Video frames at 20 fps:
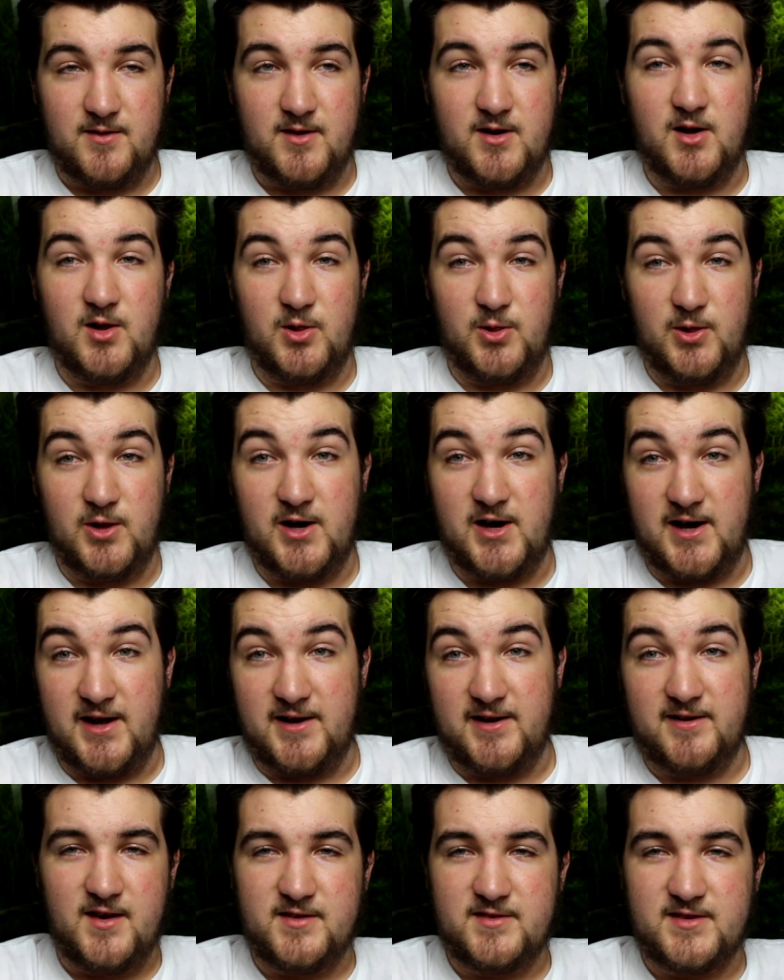A
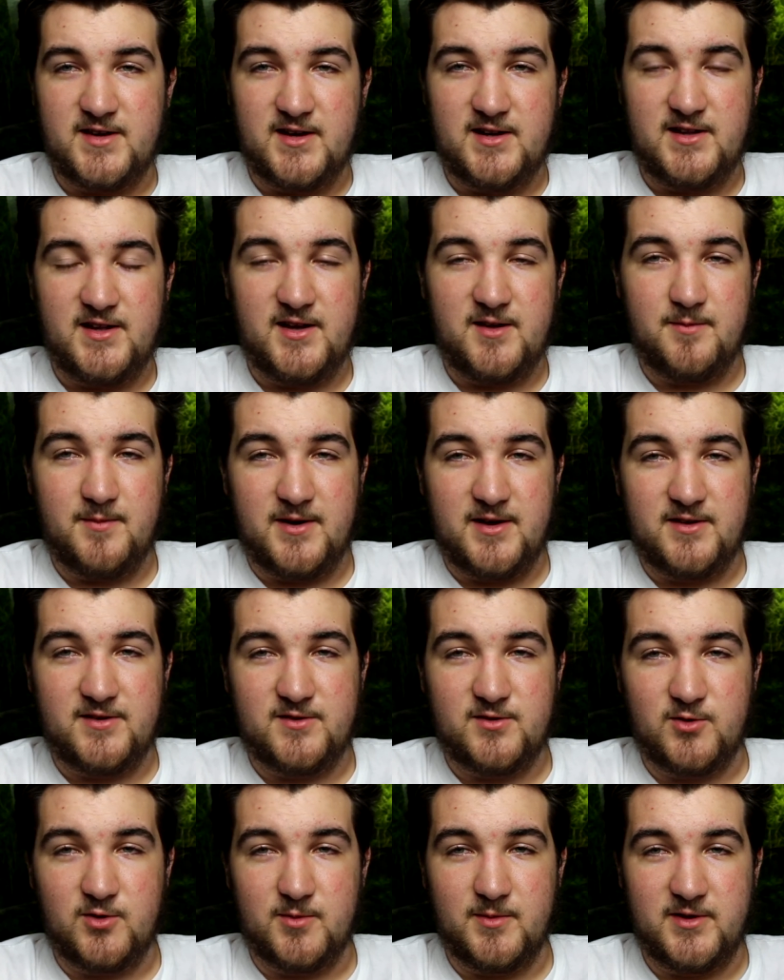lot. It's kind of like my
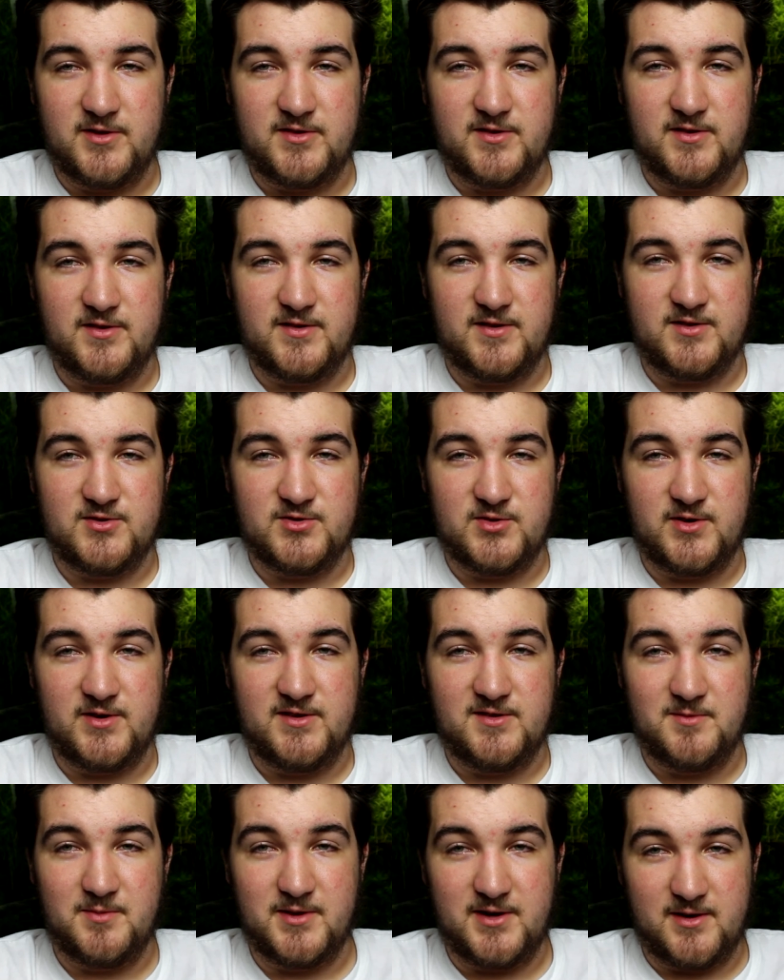sore muscles and
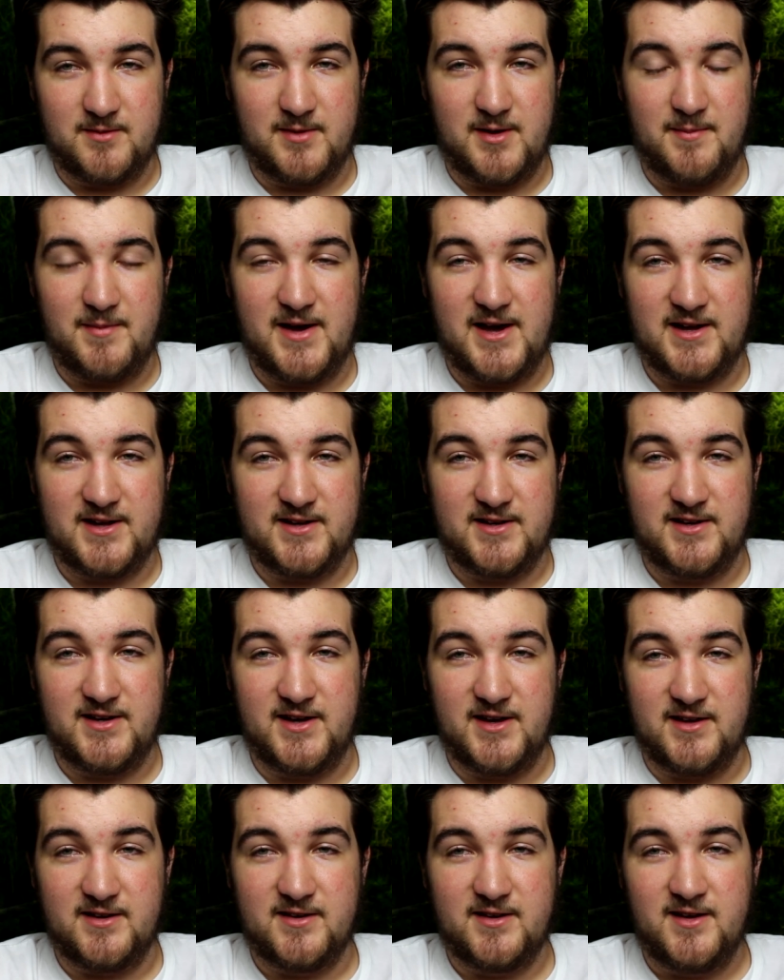joints, but on my back and
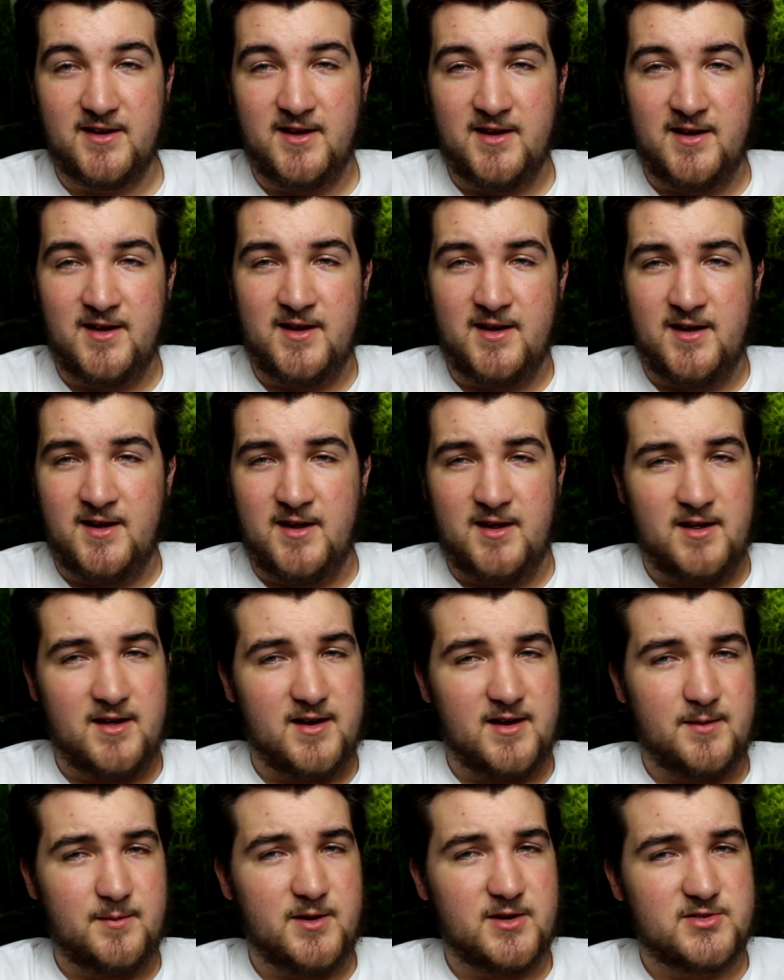neck.
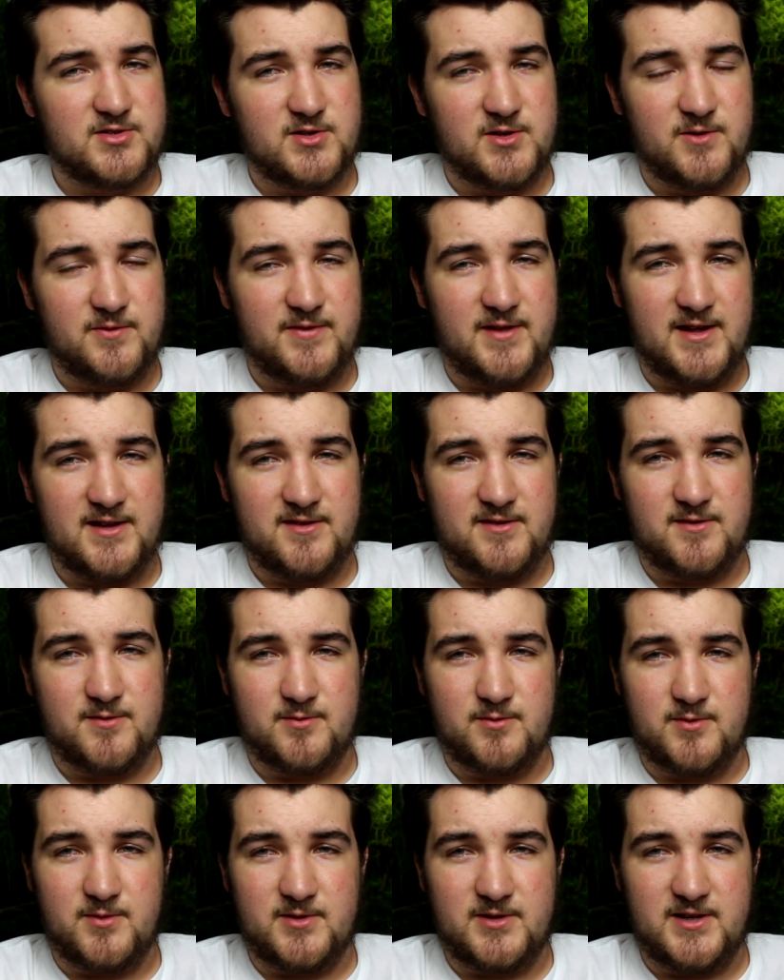I'm not sure if that's
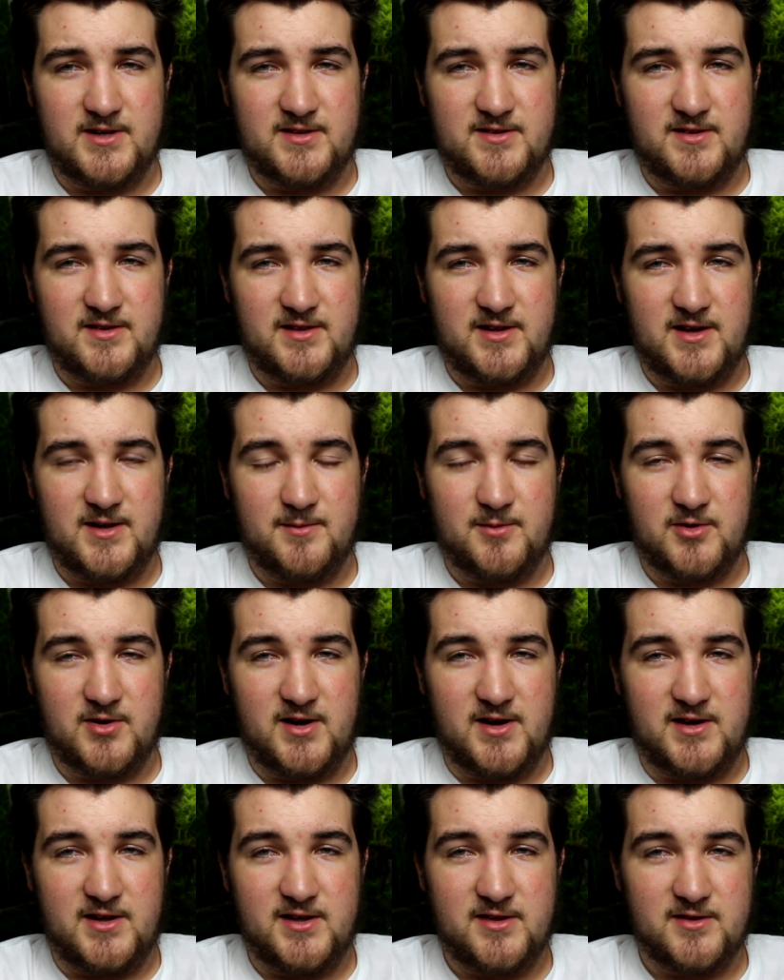related to Lyme or
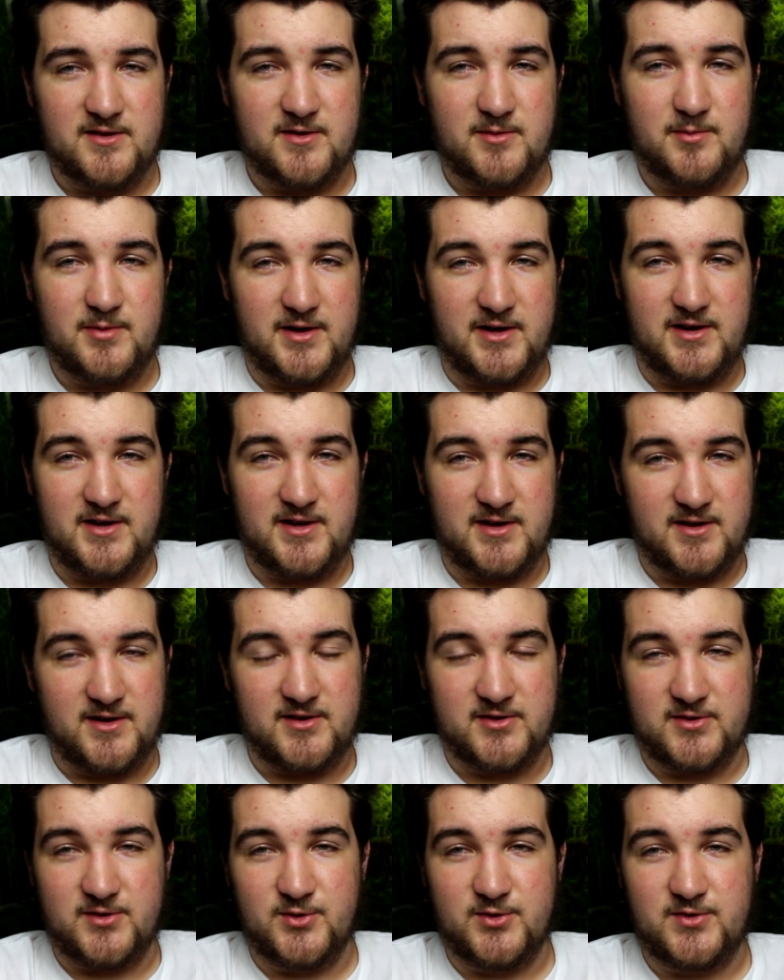not either, but it
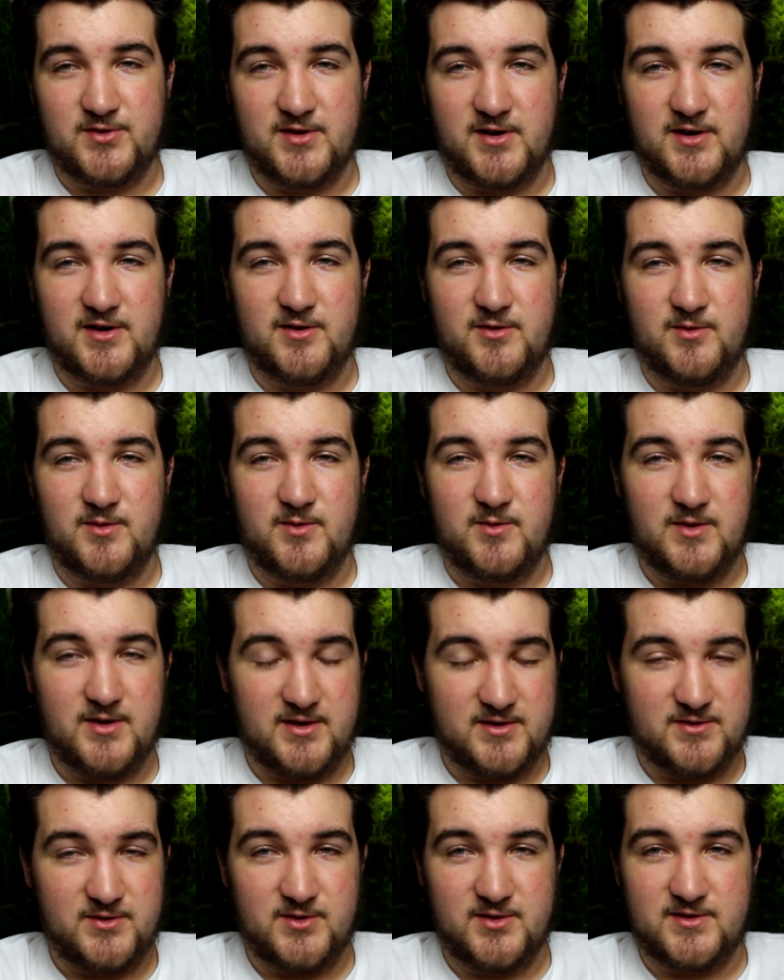also started
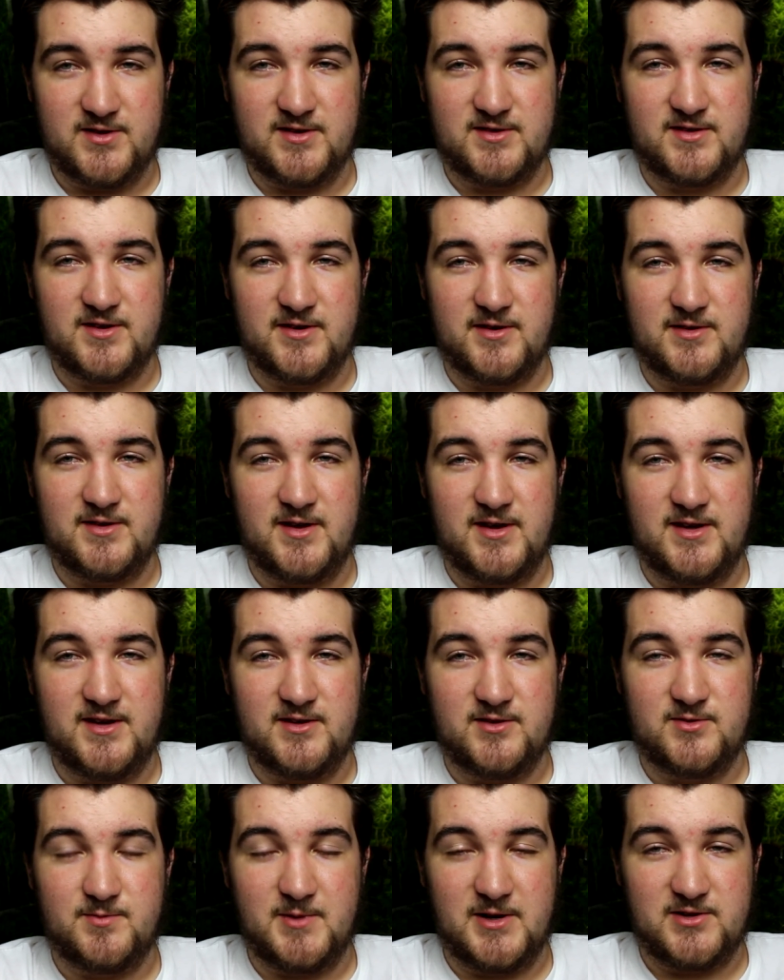as soon as I started
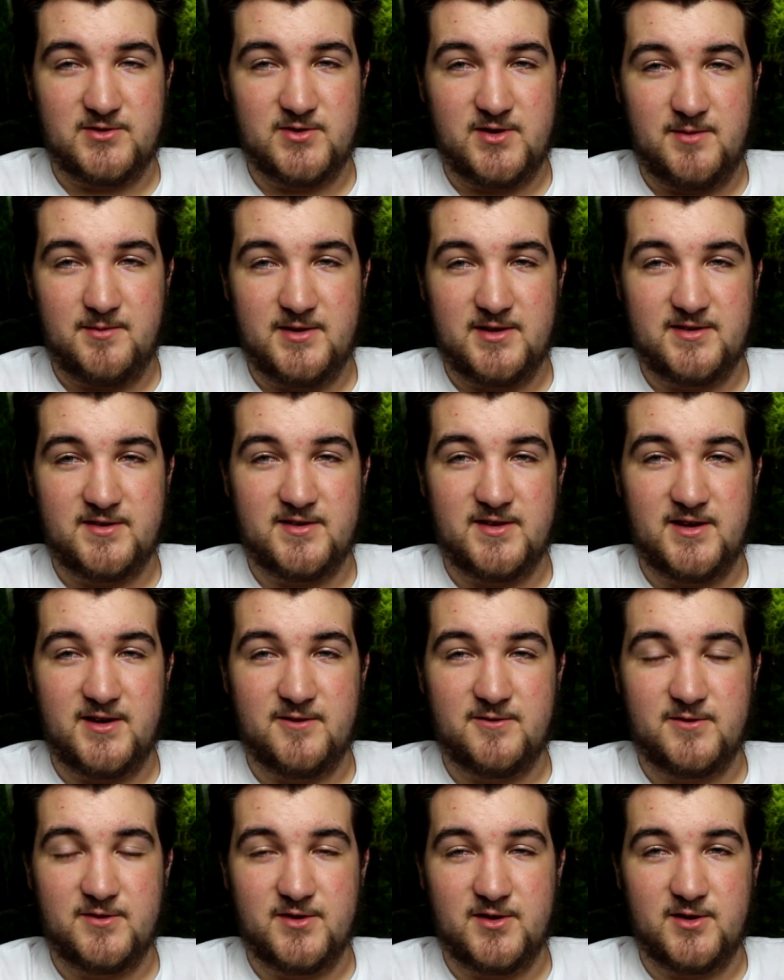taking my treatment
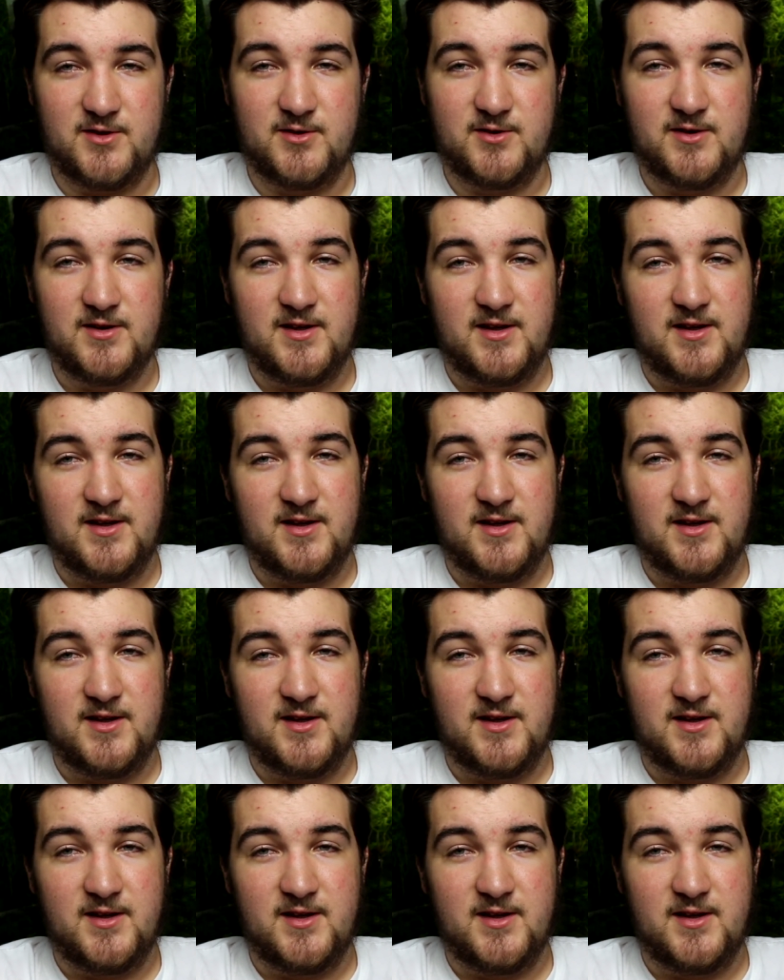stuff, so